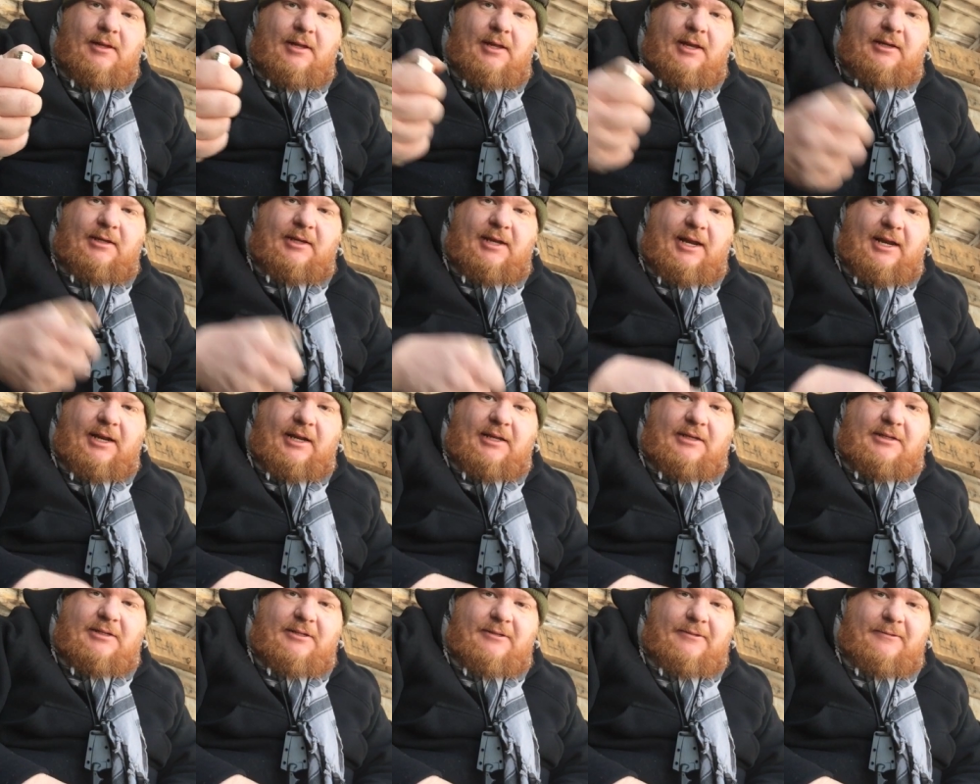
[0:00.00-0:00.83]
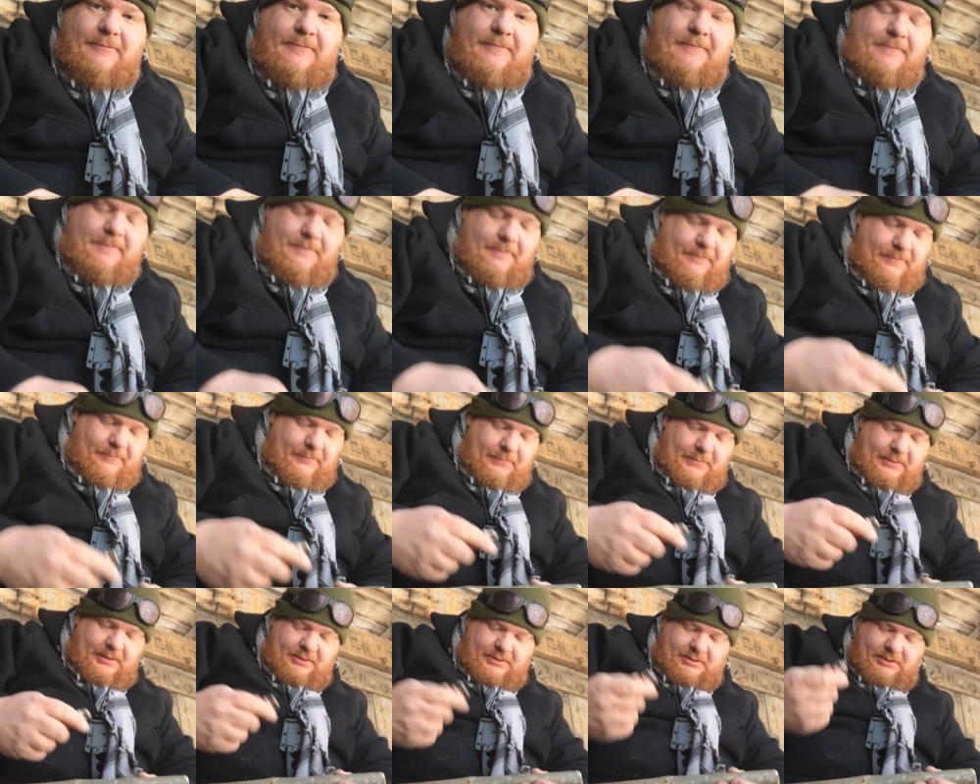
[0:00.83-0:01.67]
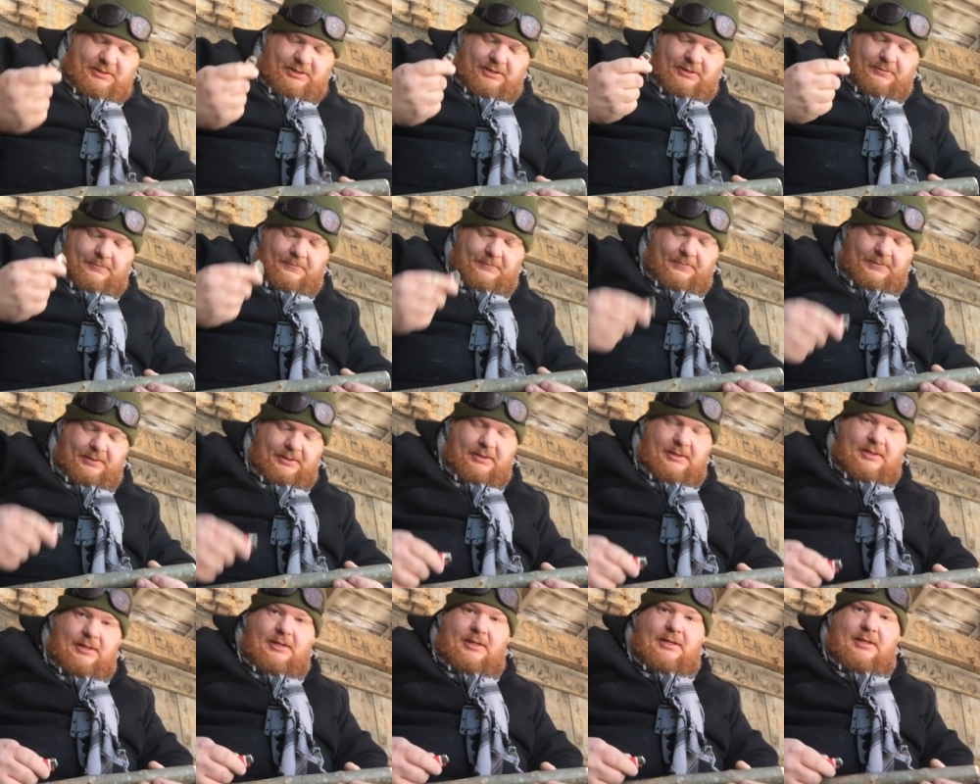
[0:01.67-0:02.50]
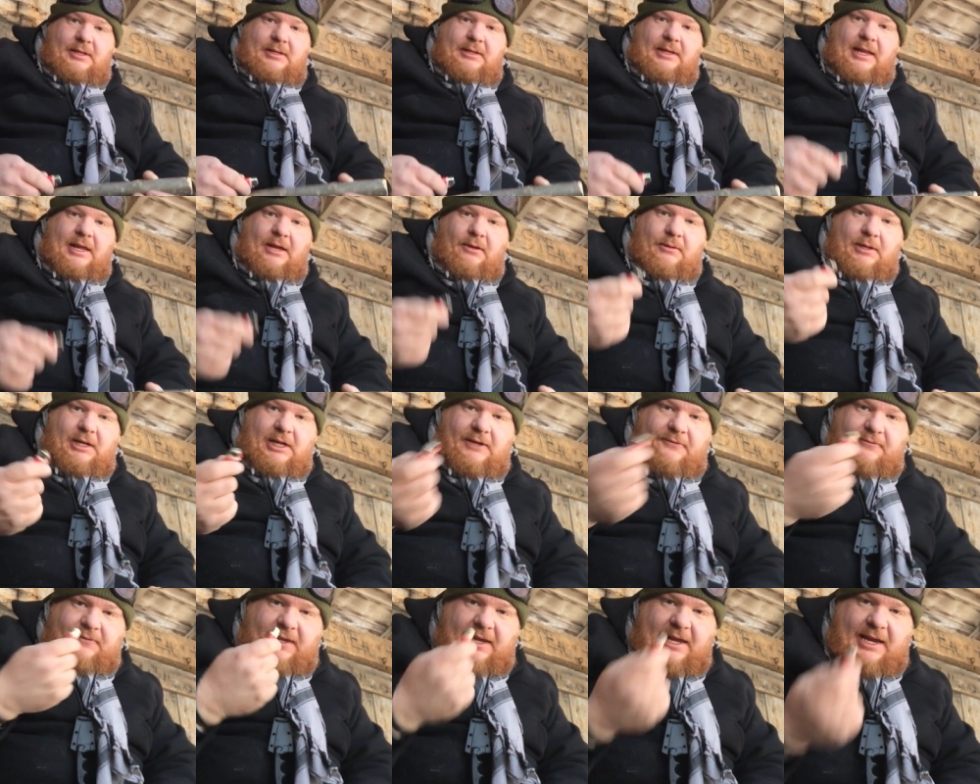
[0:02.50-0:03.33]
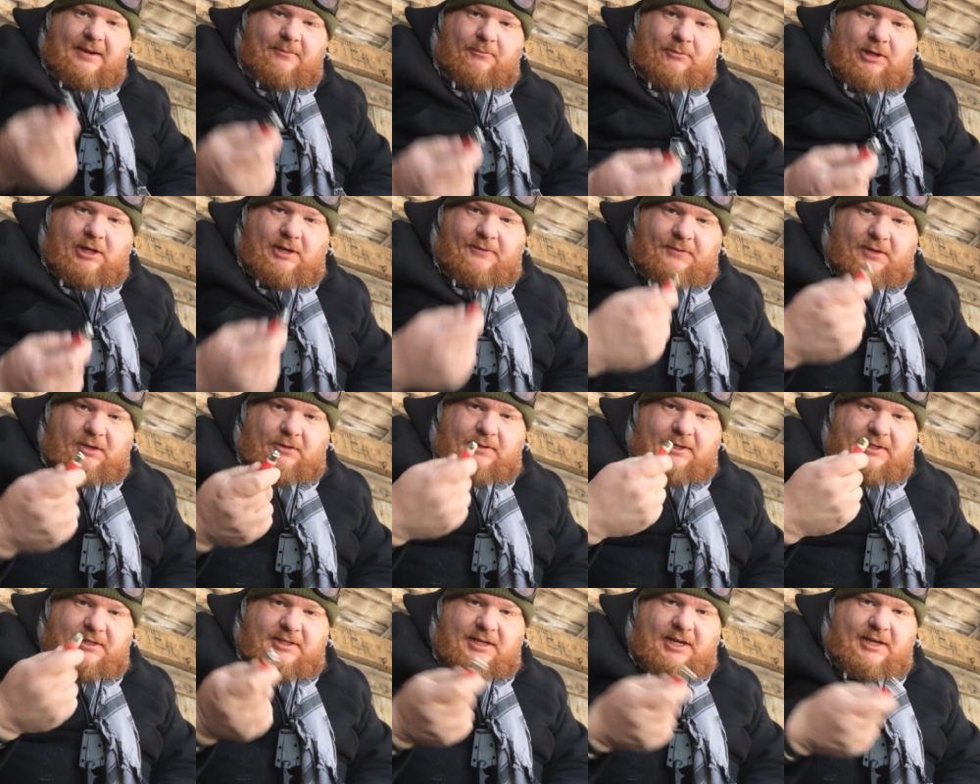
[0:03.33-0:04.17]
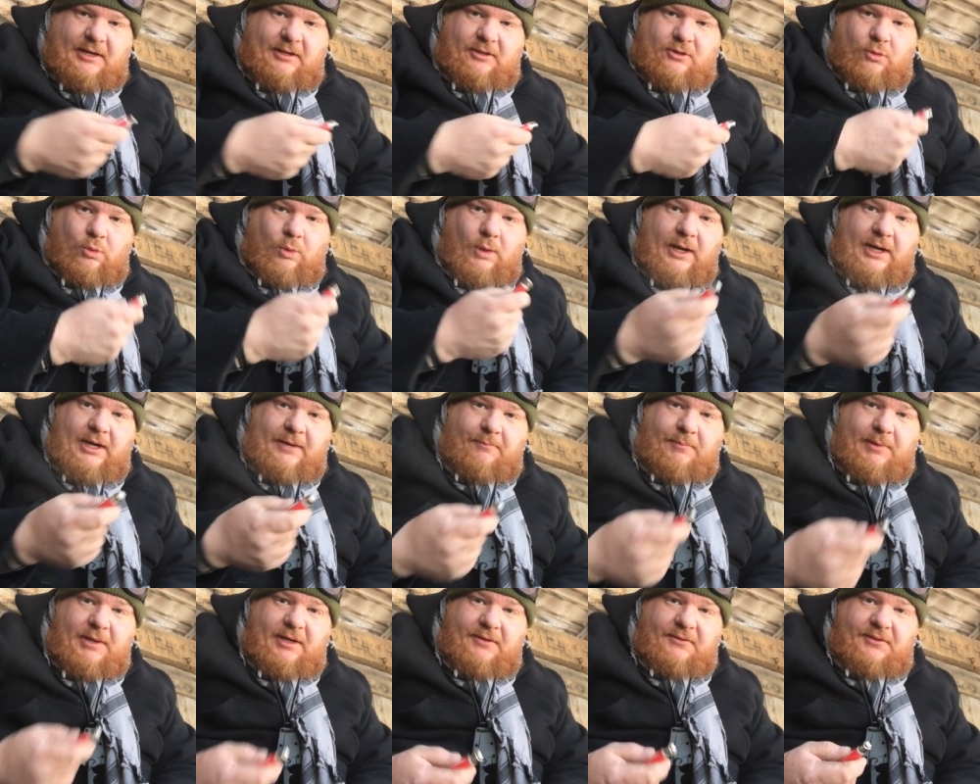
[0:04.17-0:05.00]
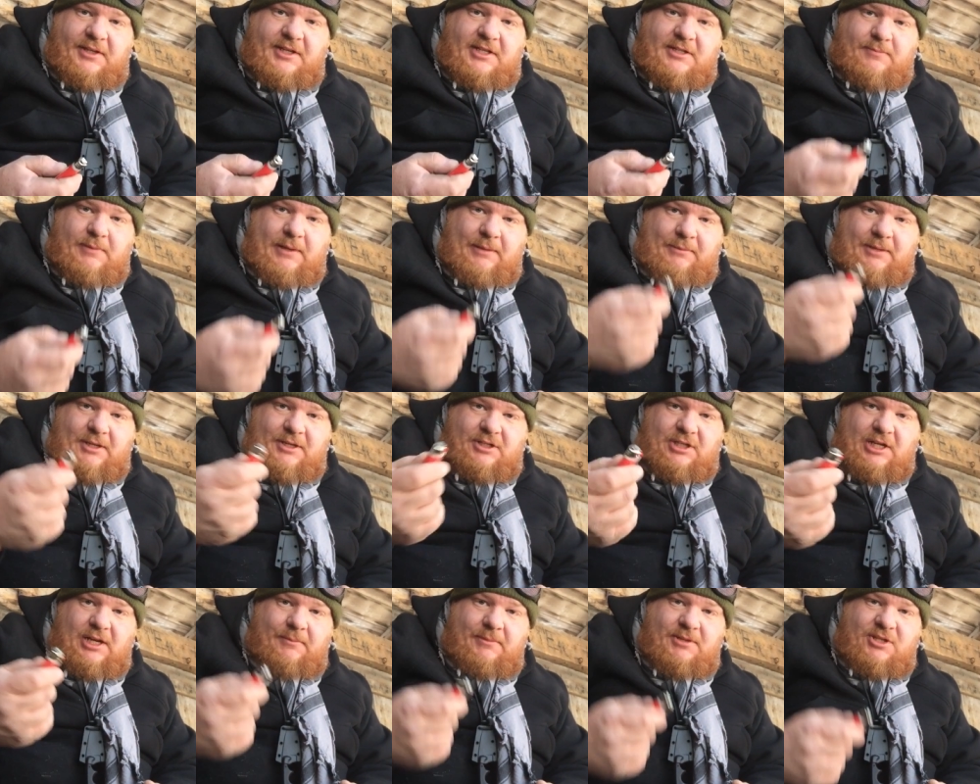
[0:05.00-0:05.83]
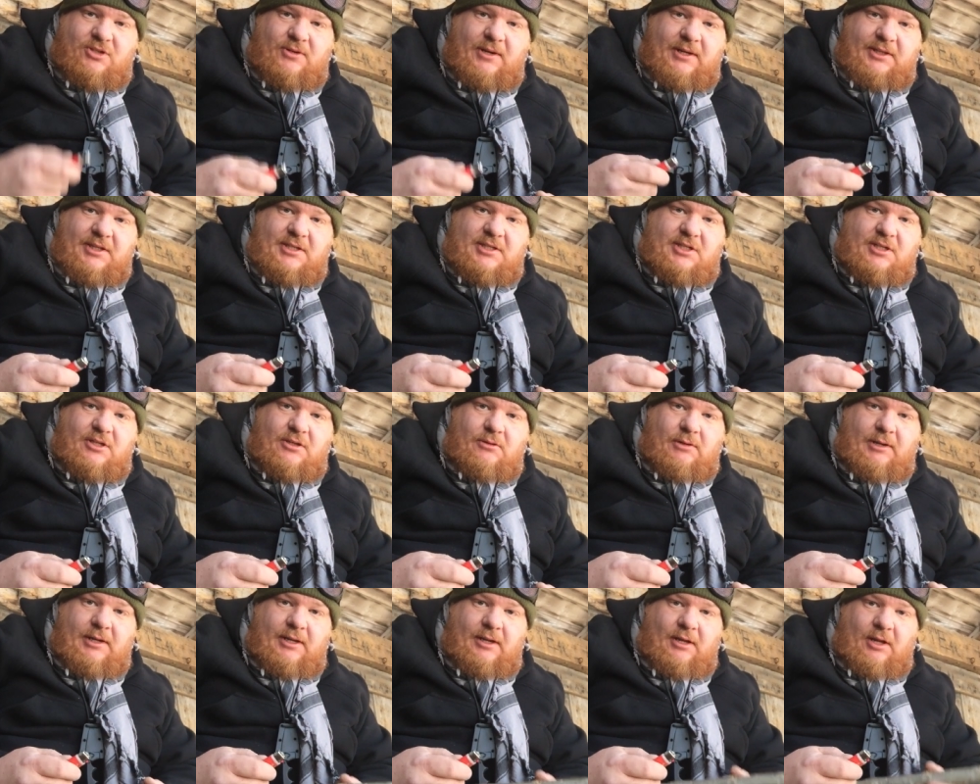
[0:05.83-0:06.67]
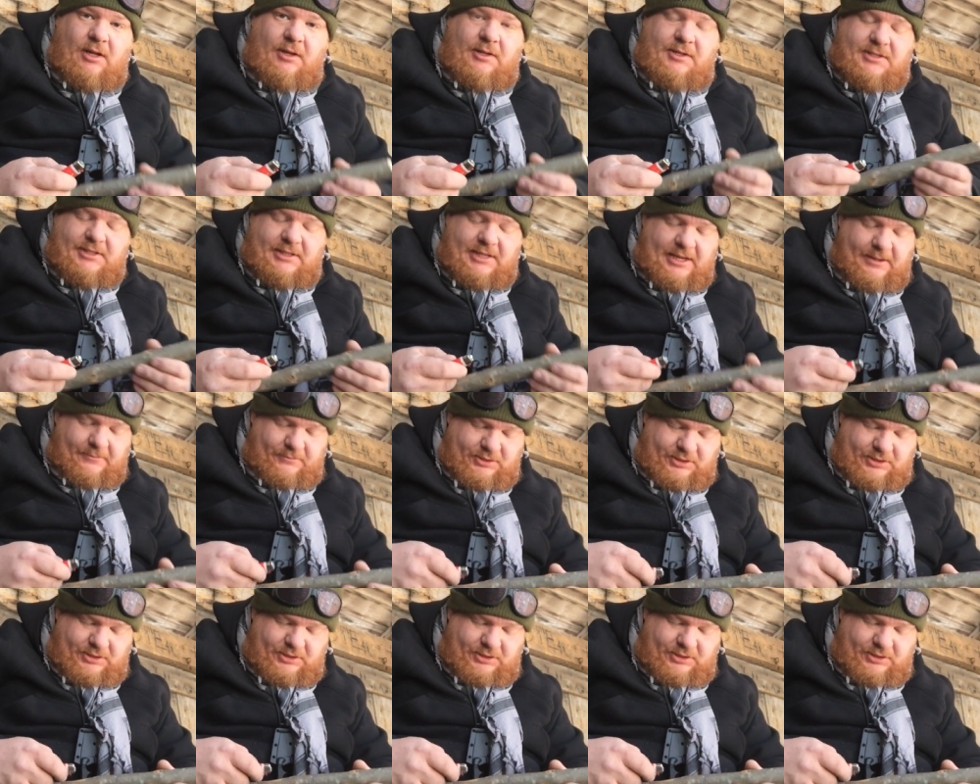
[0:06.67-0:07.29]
ignite it. So now off camera, I've already done quite a bit of this, but I'm going to demonstrate this to you all the same.